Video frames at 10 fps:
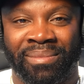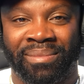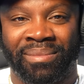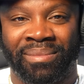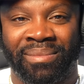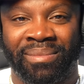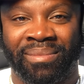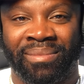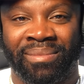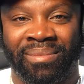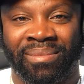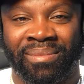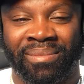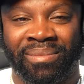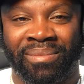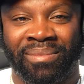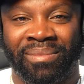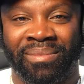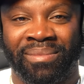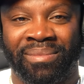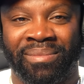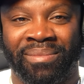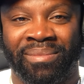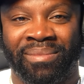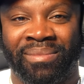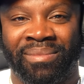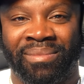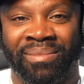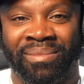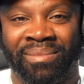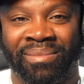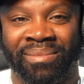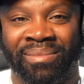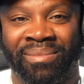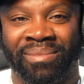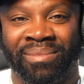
This person isn't speaking.